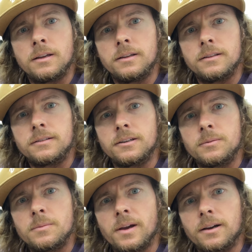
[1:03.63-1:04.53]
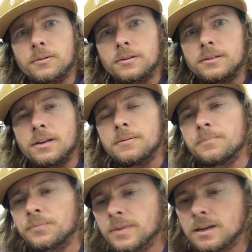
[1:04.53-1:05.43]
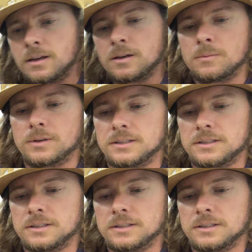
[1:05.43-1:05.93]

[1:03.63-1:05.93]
It's gonna be backwards, but